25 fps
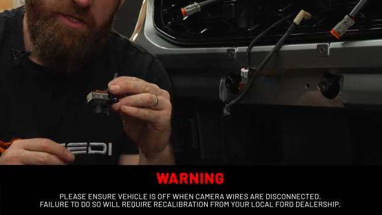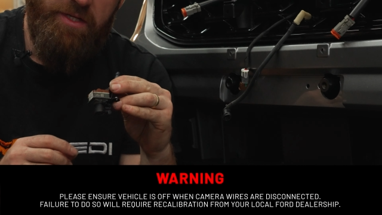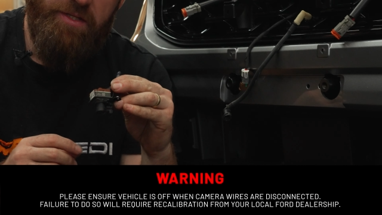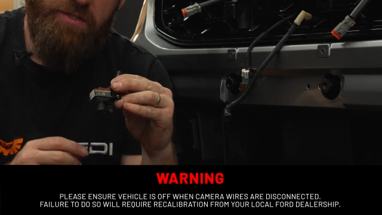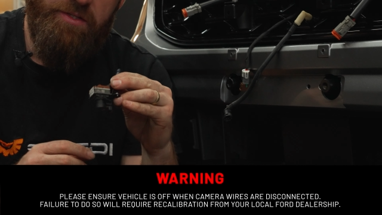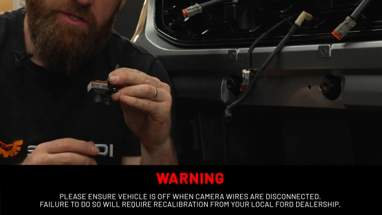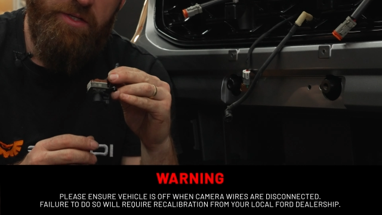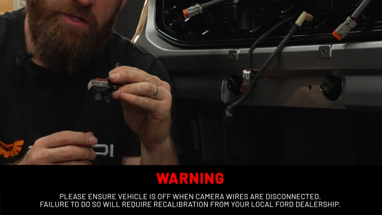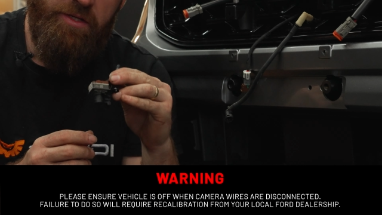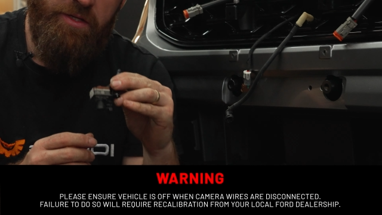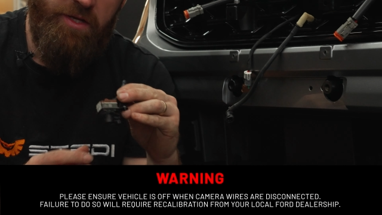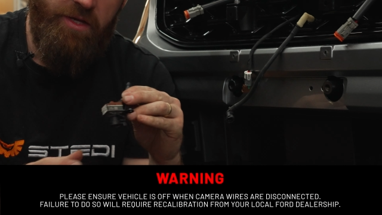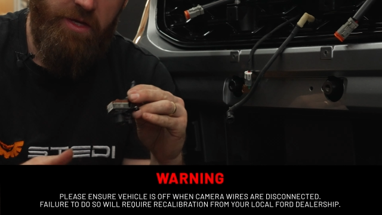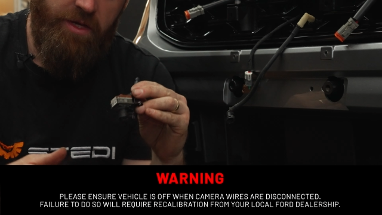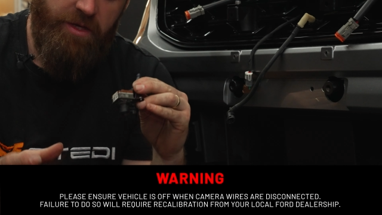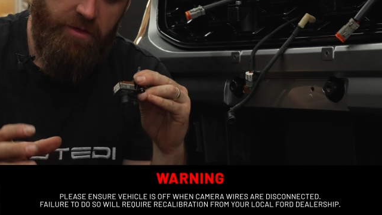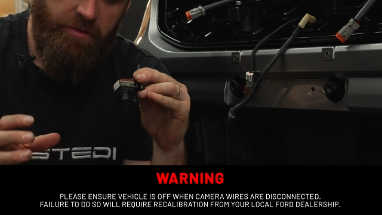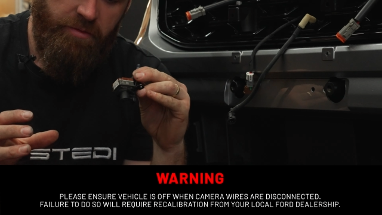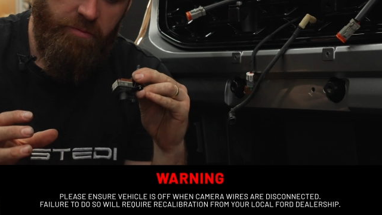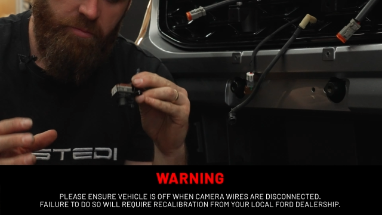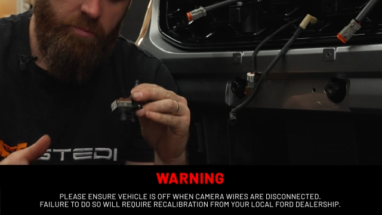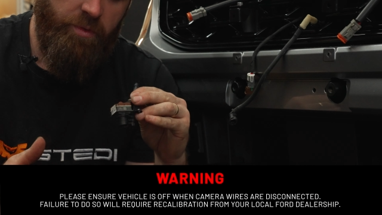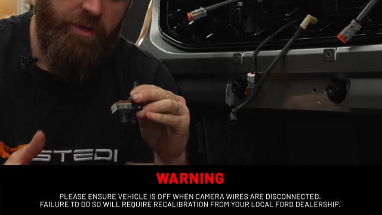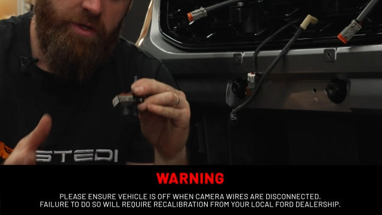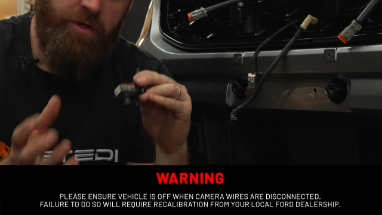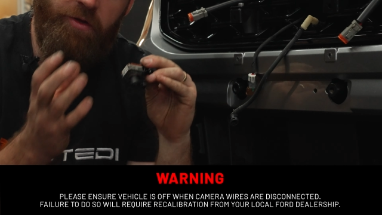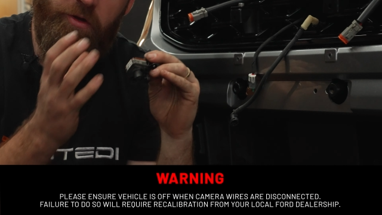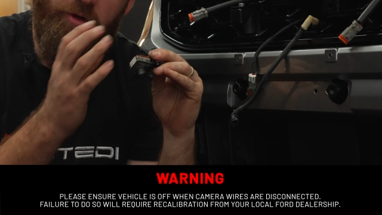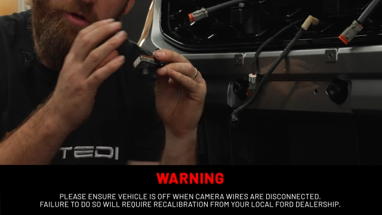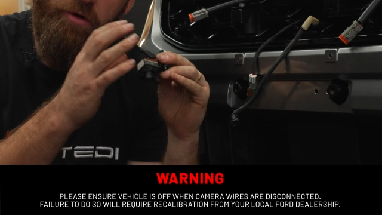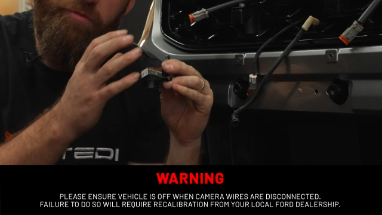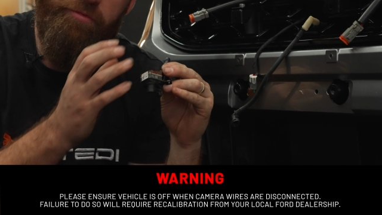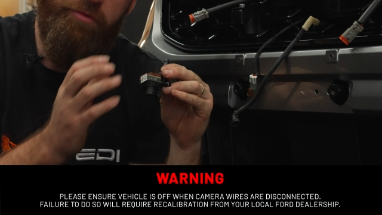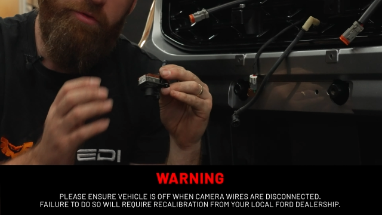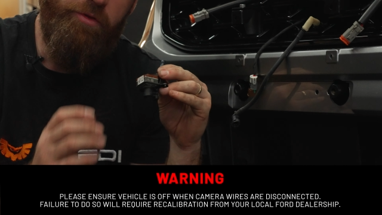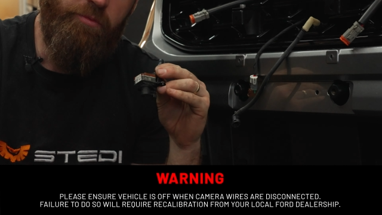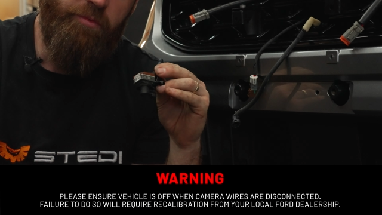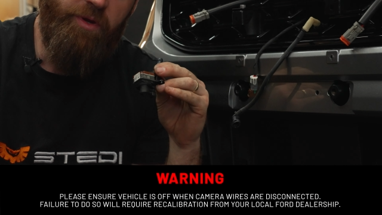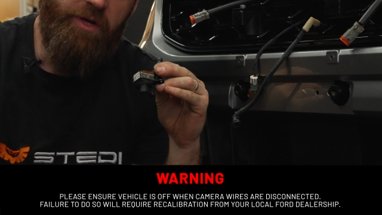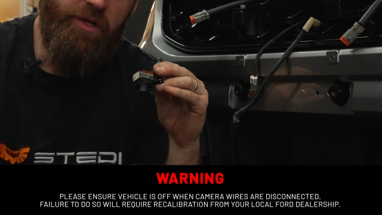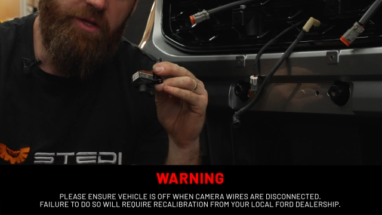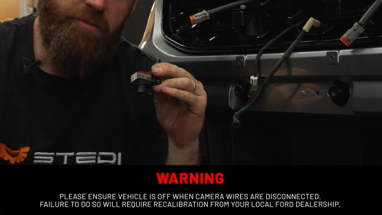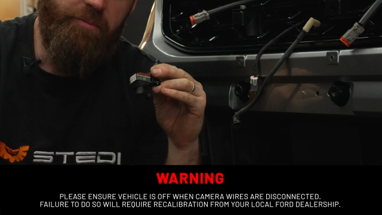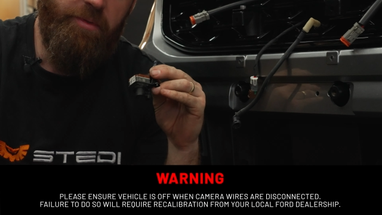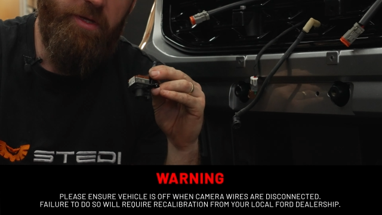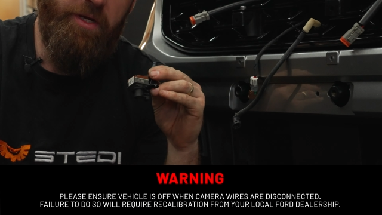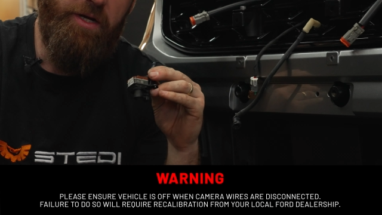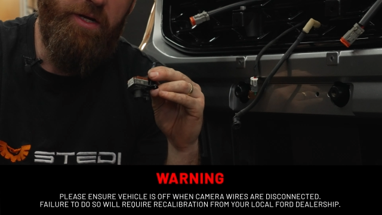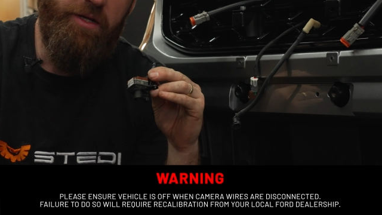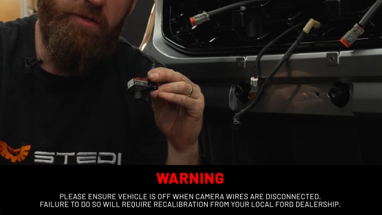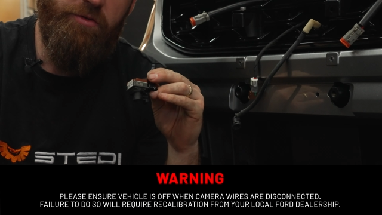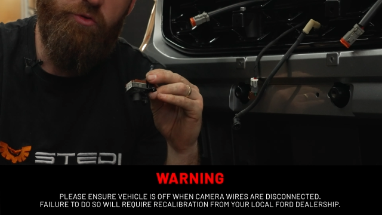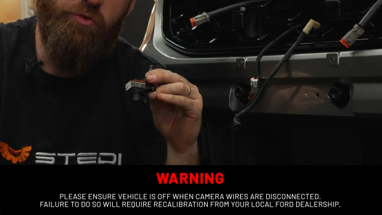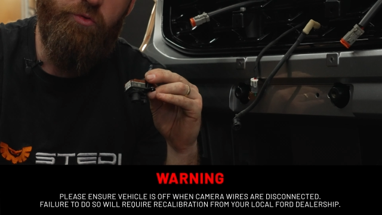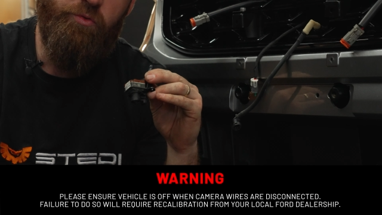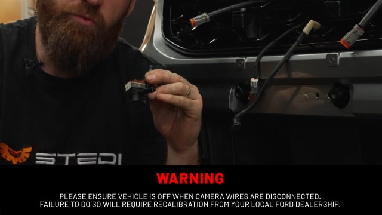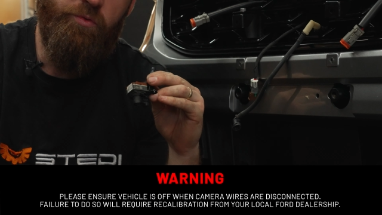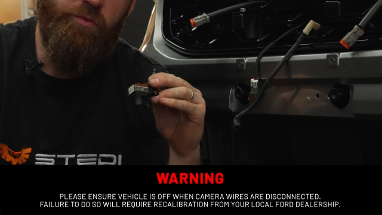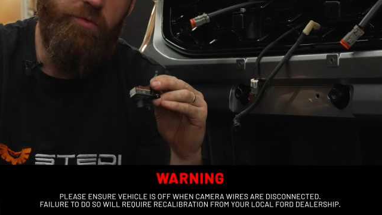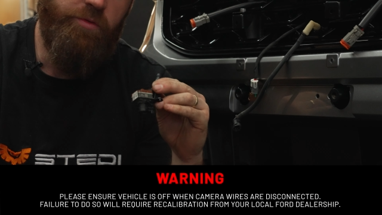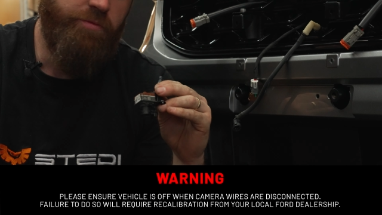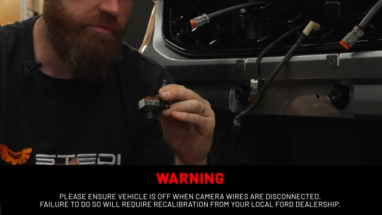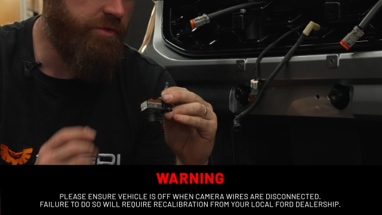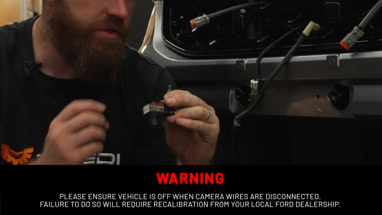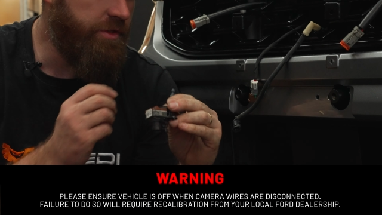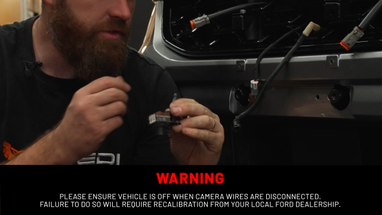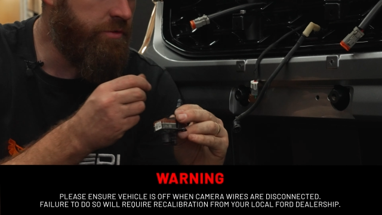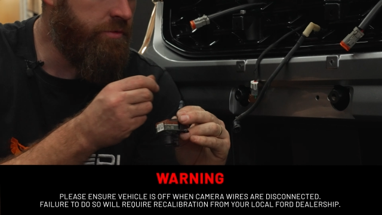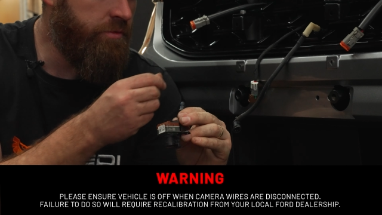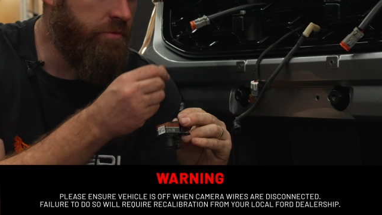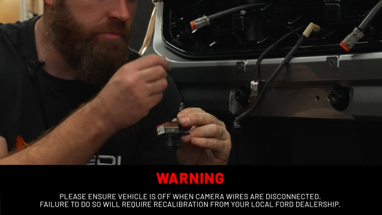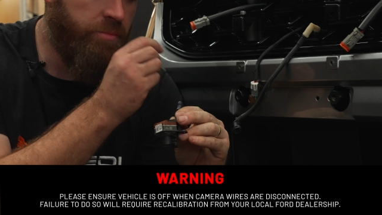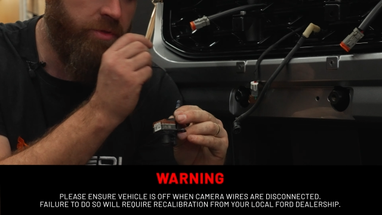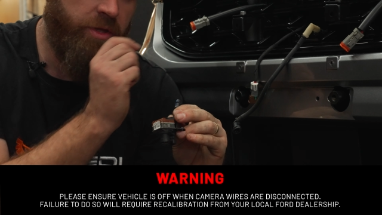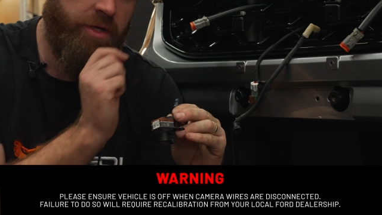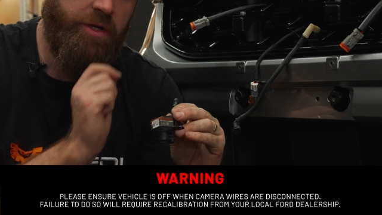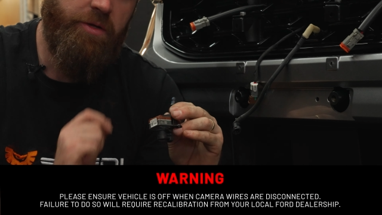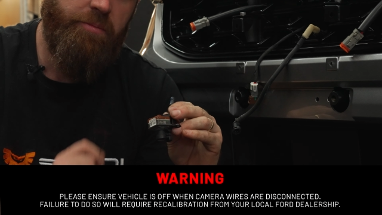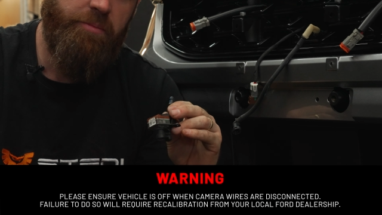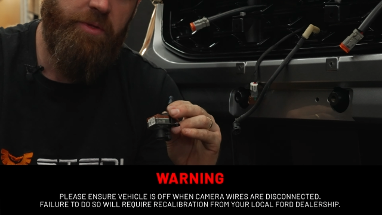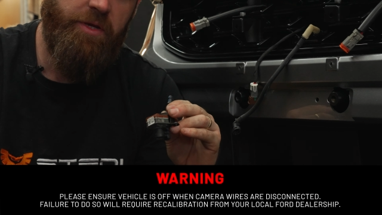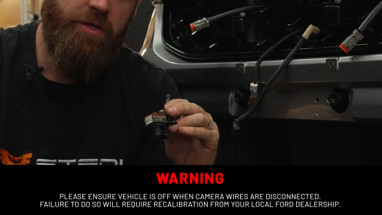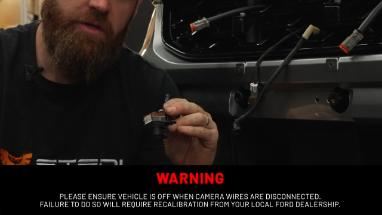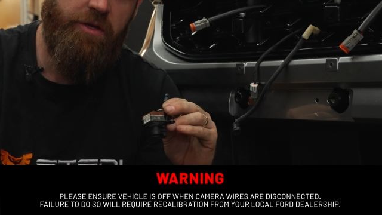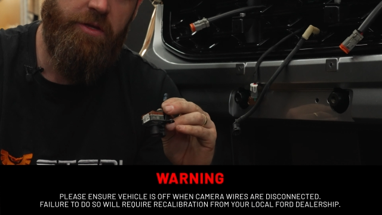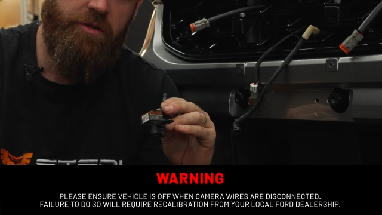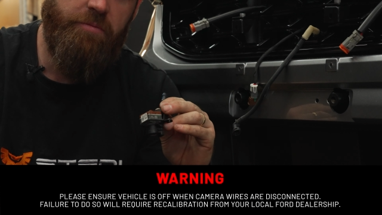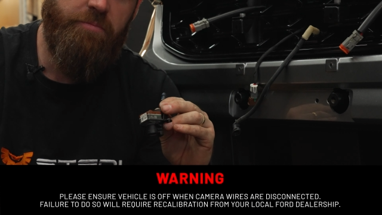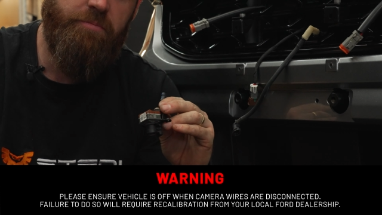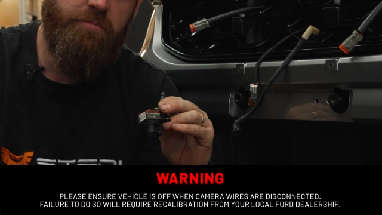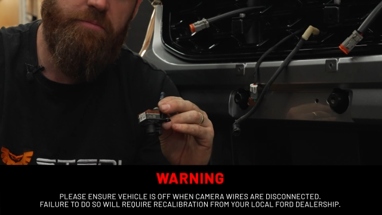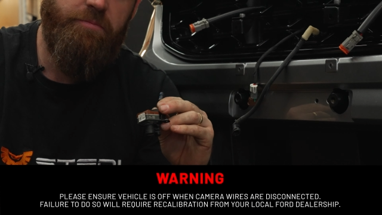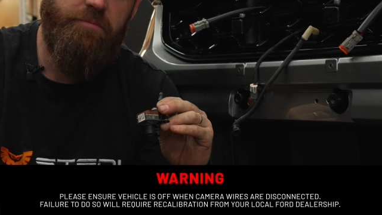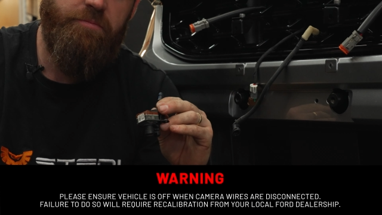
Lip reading: Nobody's mouth can be seen.